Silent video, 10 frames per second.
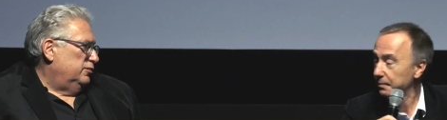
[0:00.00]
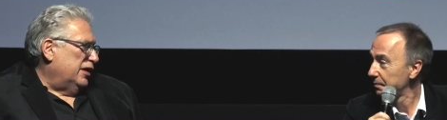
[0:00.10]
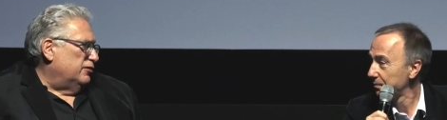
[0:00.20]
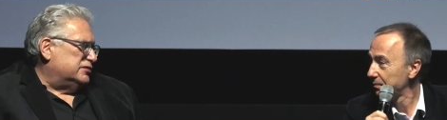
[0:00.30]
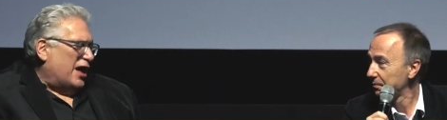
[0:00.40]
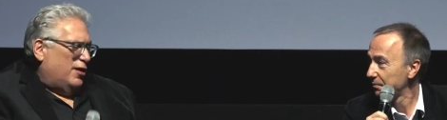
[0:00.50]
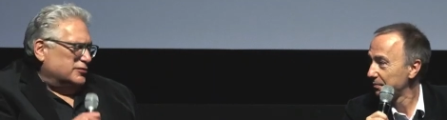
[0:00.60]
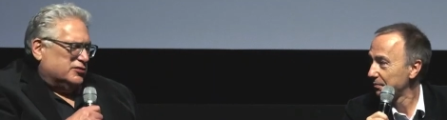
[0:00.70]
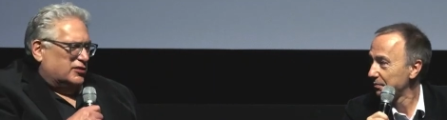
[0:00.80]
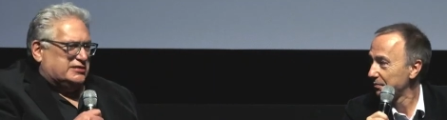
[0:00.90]
Speaker 1: Well, I was I
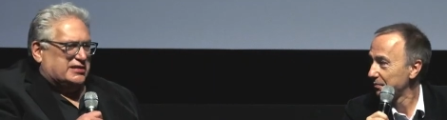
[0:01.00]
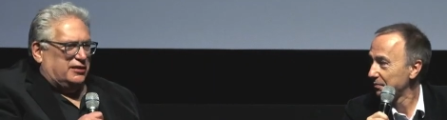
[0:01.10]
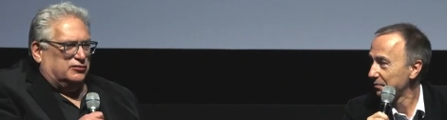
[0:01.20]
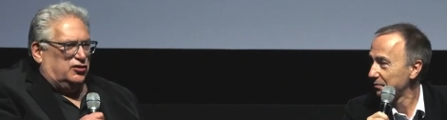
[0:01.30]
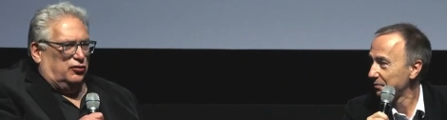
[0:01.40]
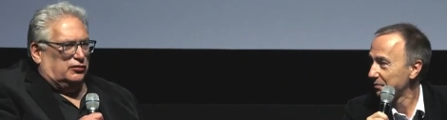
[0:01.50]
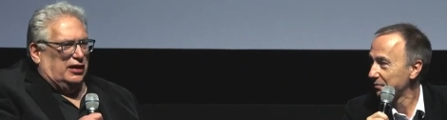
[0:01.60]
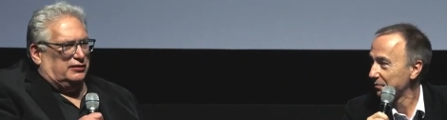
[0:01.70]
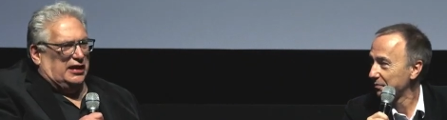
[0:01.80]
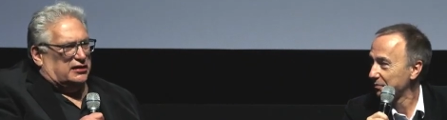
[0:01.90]
was going to say, you know,
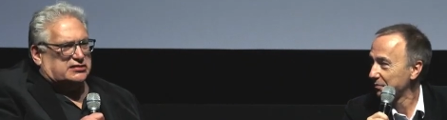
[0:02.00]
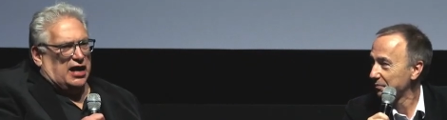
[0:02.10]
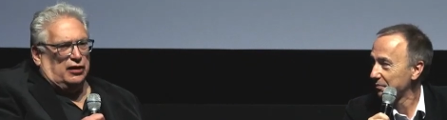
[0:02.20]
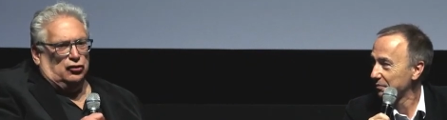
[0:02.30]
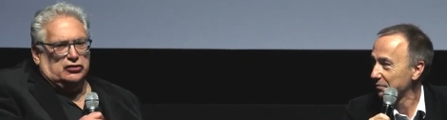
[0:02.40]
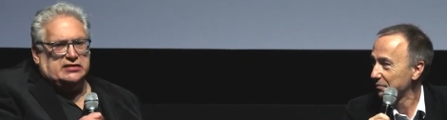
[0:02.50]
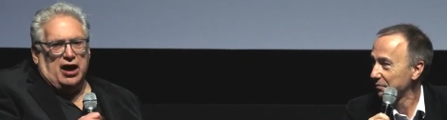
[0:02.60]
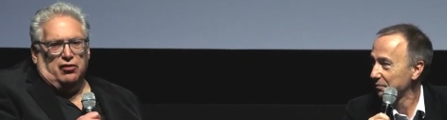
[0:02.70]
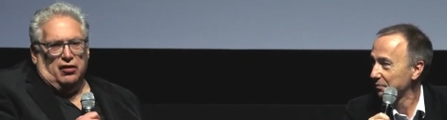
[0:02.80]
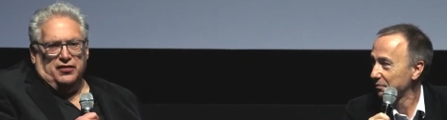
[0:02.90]
let, us not look
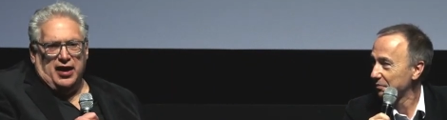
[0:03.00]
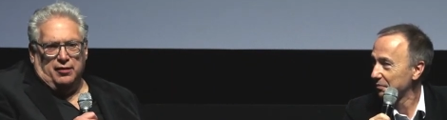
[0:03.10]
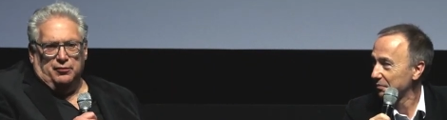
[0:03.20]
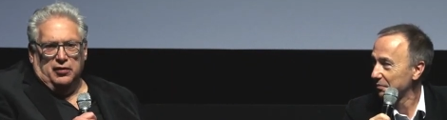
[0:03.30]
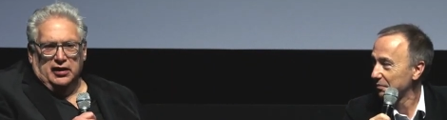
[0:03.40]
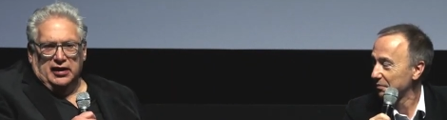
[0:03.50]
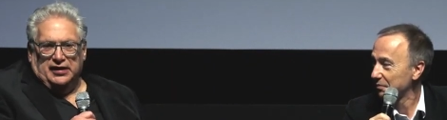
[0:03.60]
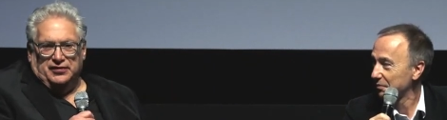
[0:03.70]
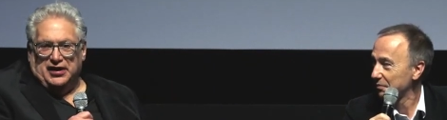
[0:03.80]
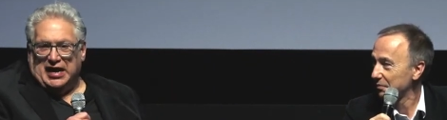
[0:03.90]
down on them.
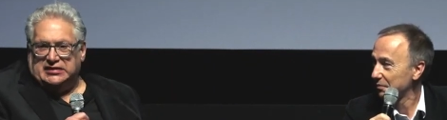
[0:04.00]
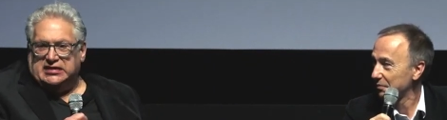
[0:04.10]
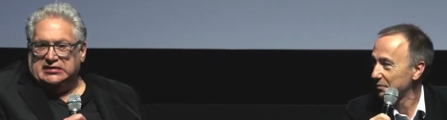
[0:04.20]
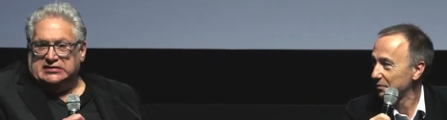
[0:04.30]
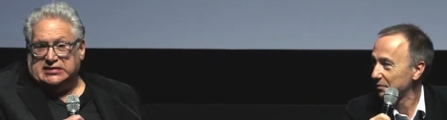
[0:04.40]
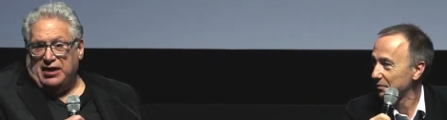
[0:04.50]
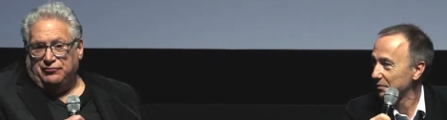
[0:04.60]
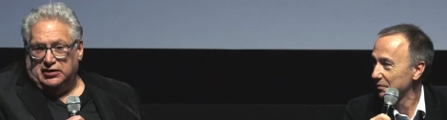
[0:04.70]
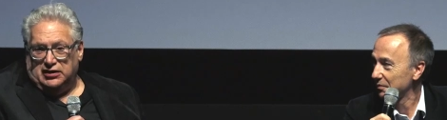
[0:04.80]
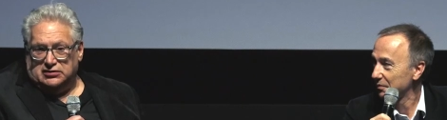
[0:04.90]
In the
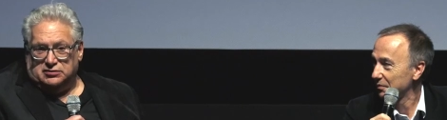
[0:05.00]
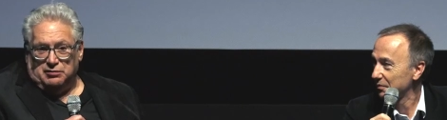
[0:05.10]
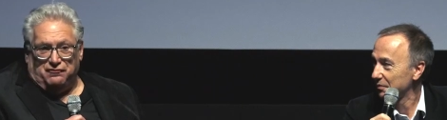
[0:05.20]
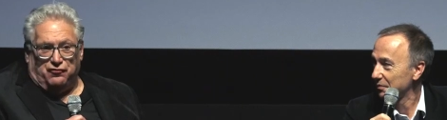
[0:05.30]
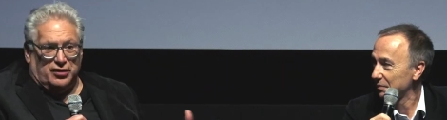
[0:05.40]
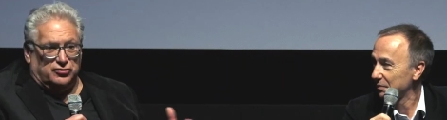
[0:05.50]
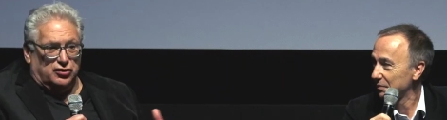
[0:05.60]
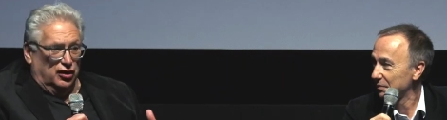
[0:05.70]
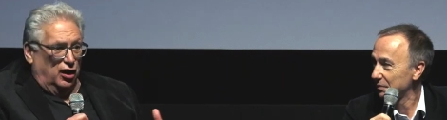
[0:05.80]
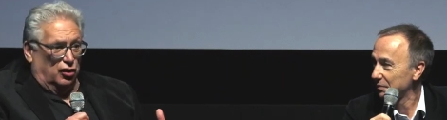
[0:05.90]
1970s, my friend
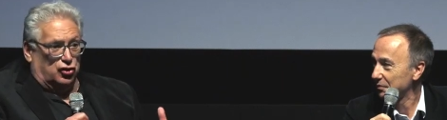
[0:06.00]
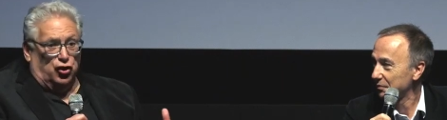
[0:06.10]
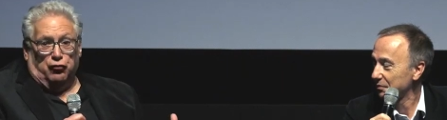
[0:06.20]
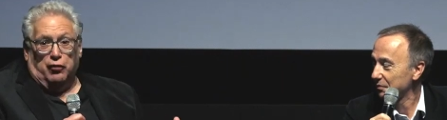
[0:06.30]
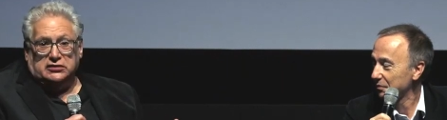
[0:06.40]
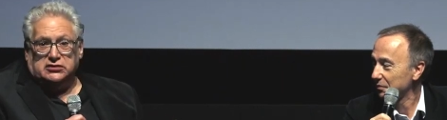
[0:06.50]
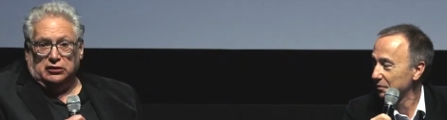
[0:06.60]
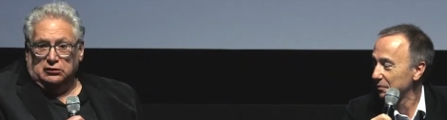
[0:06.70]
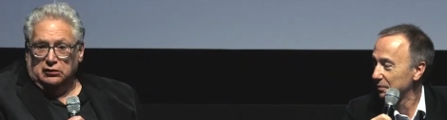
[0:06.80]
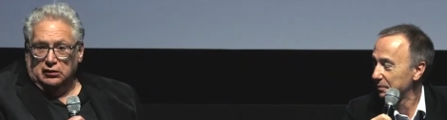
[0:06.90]
uh, Kurt
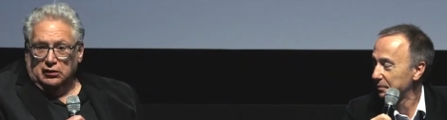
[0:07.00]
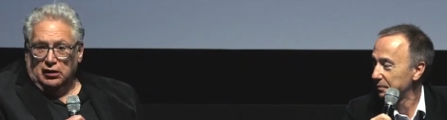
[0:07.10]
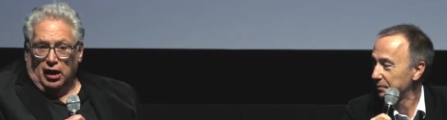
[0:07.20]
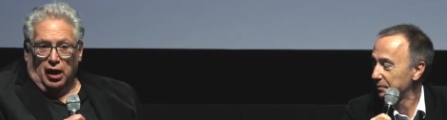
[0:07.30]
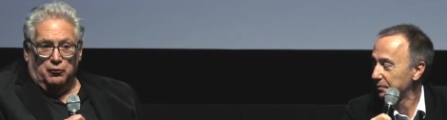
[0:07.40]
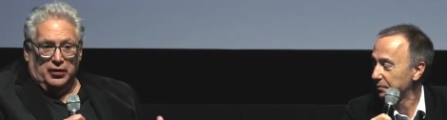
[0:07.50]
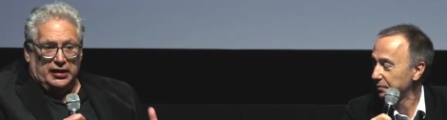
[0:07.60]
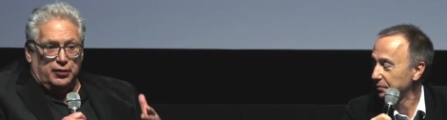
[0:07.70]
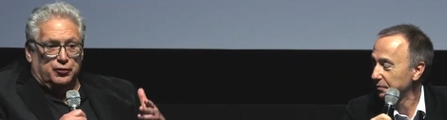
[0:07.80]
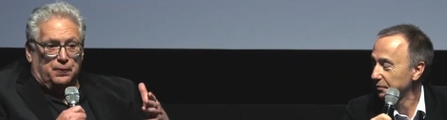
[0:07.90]
Russell, um, when
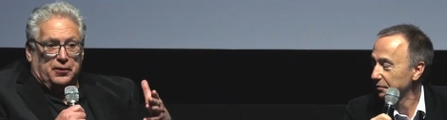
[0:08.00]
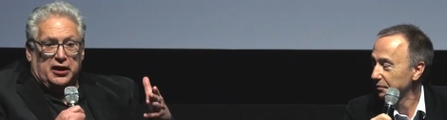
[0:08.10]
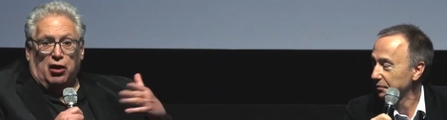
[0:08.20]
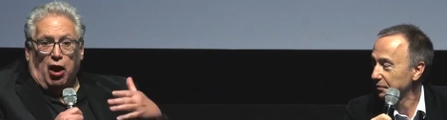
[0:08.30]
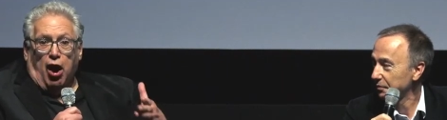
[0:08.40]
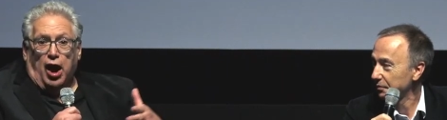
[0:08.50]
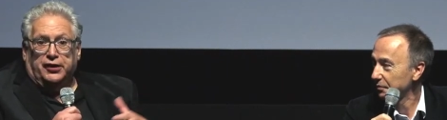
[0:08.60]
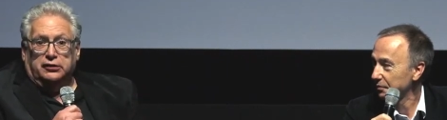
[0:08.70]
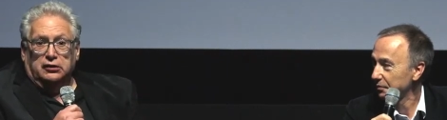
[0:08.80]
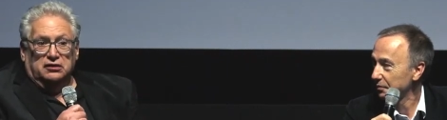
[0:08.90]
he would appear on